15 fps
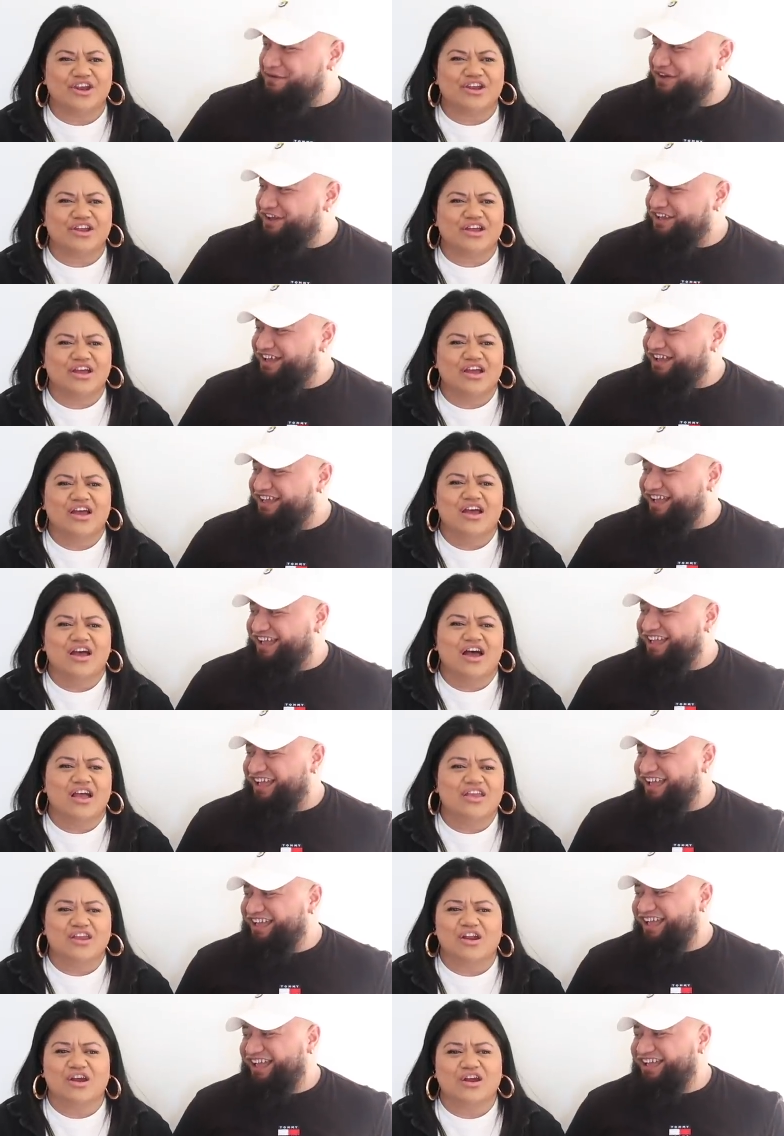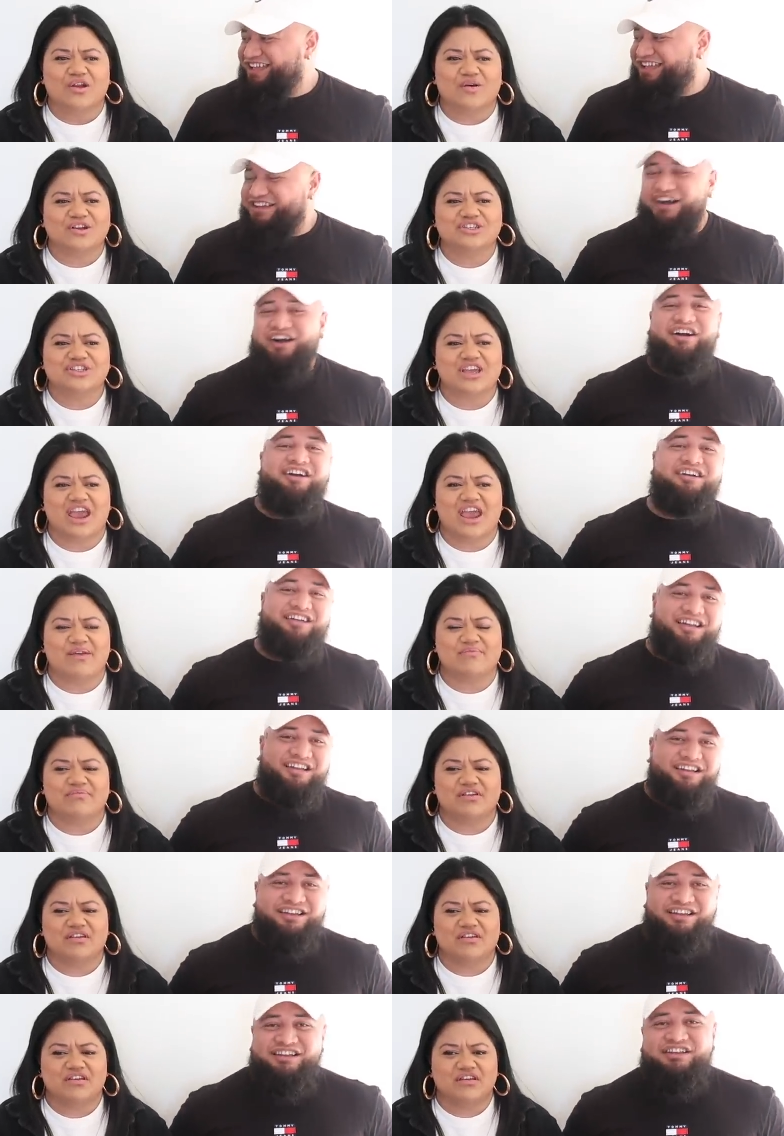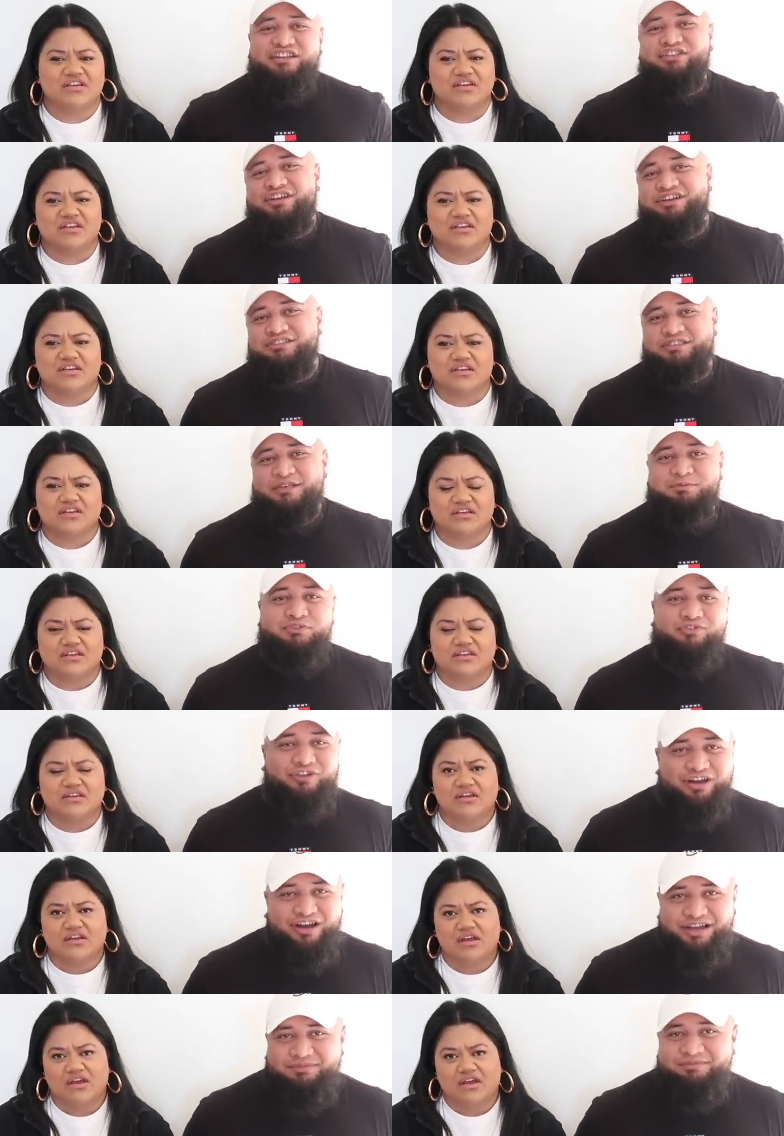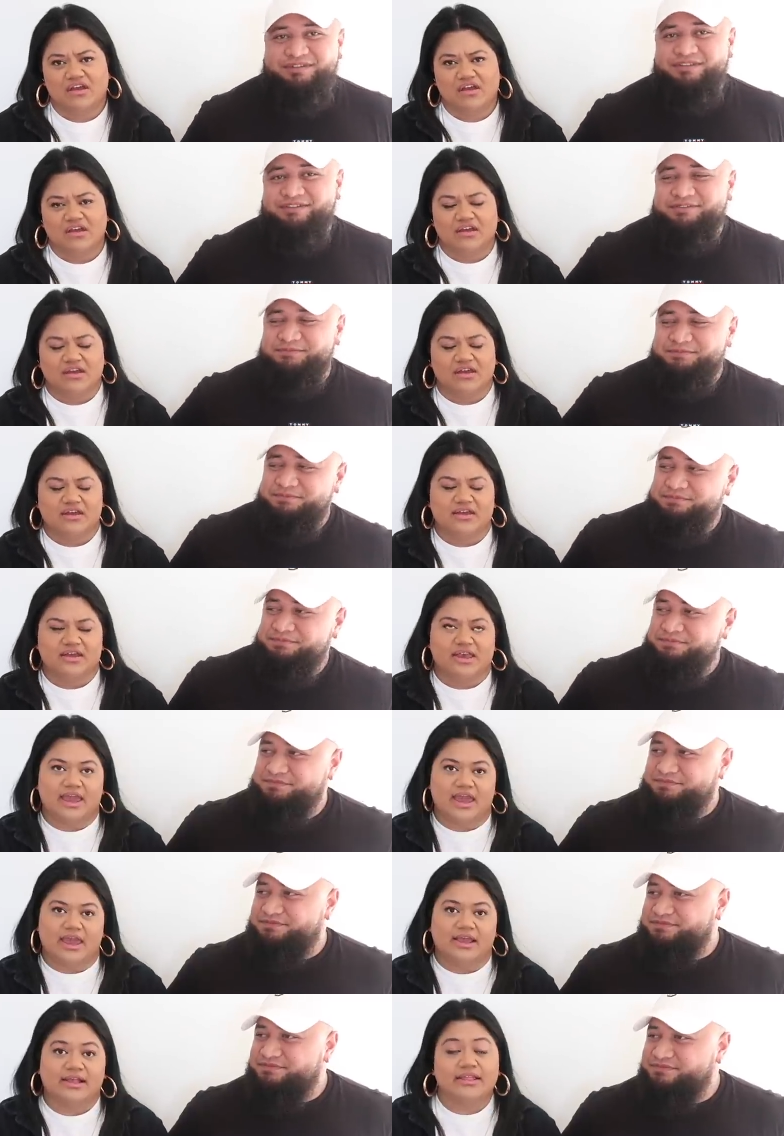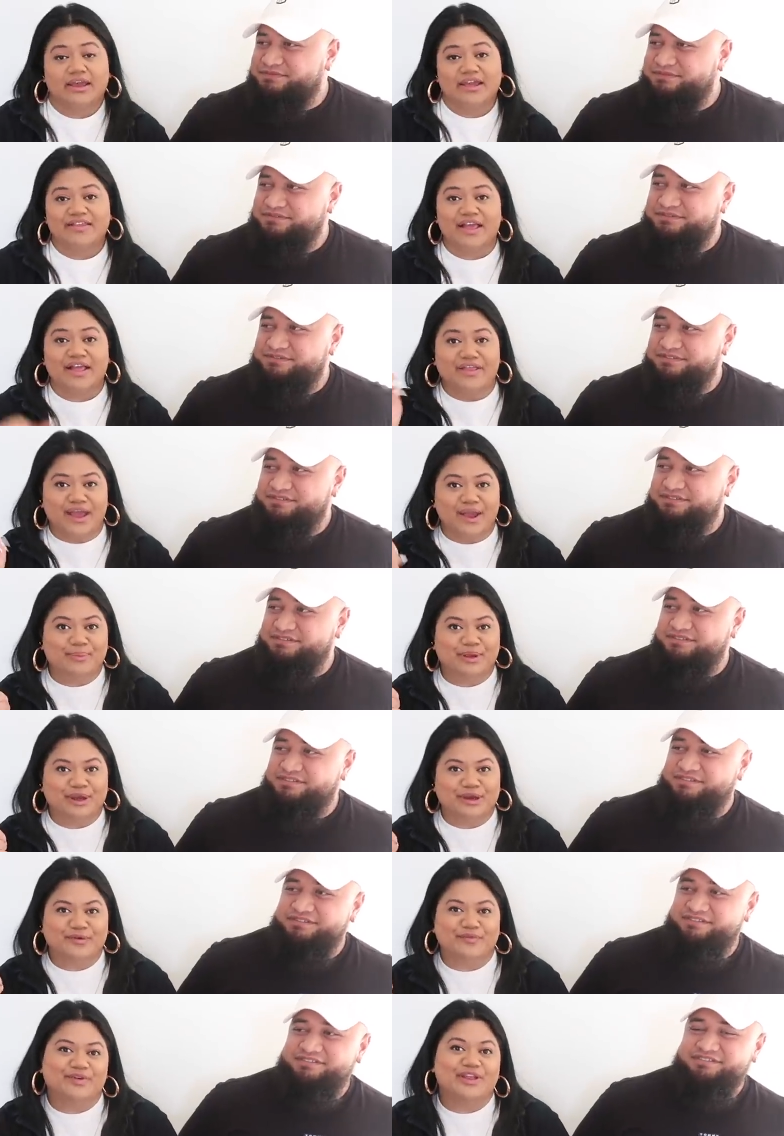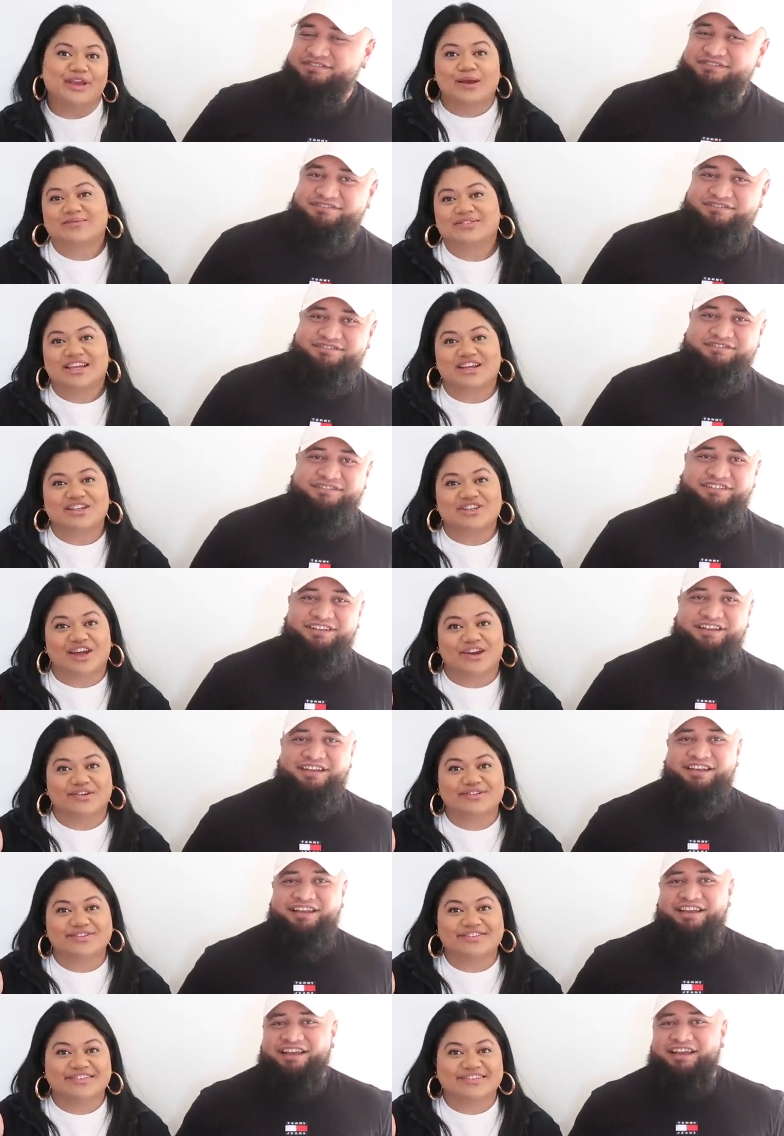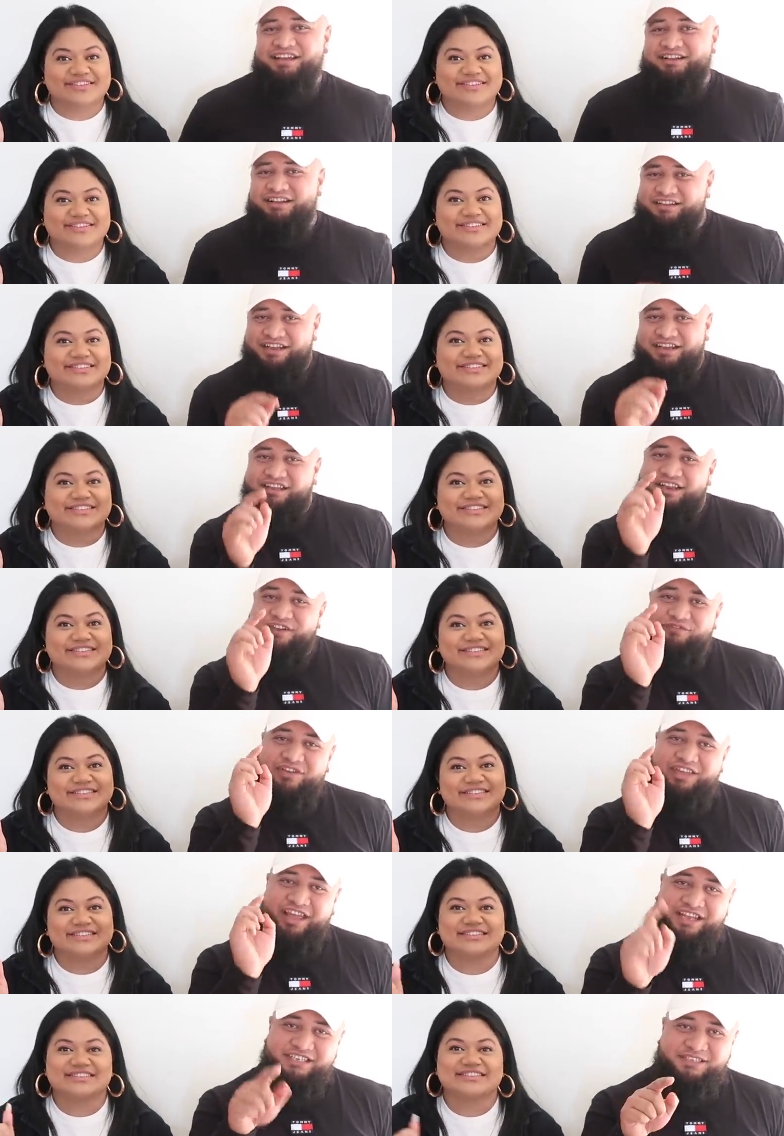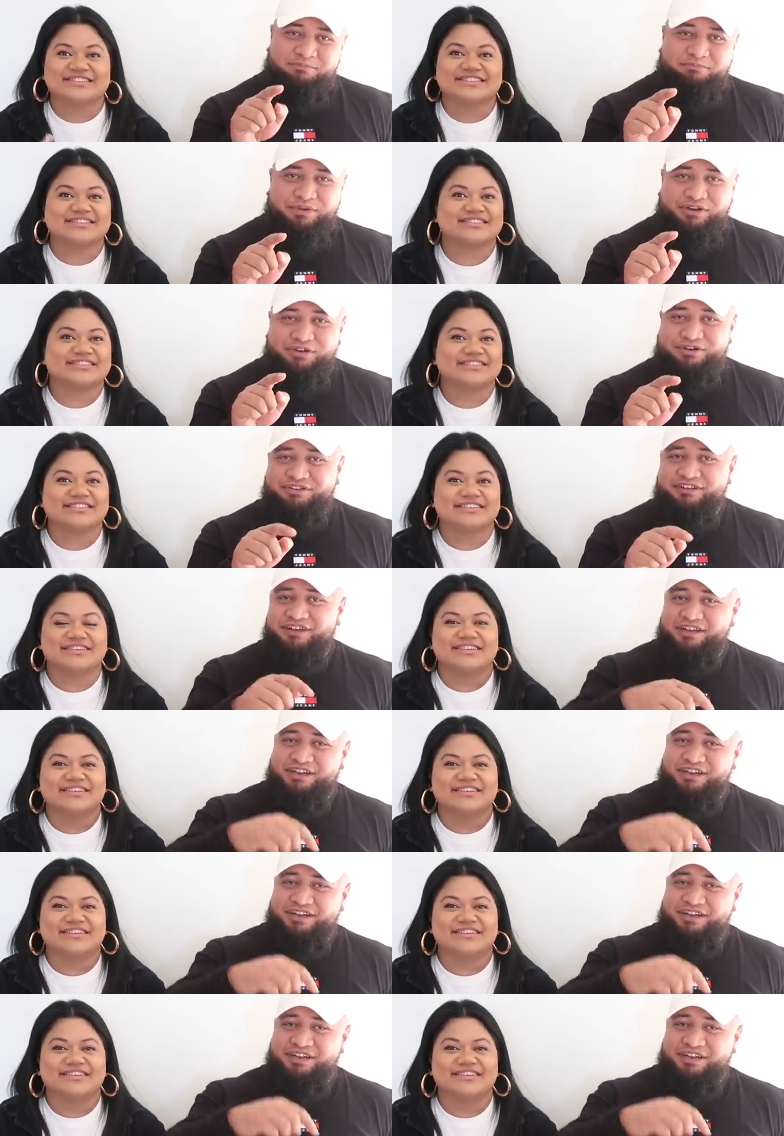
Speaker 1: You're not, you're not going to watch the oh, No,
Speaker 2: you're not subscribed.
Speaker 1: Okay, click on that like button, it really helps out our channel.
Speaker 2: And click that notification bell,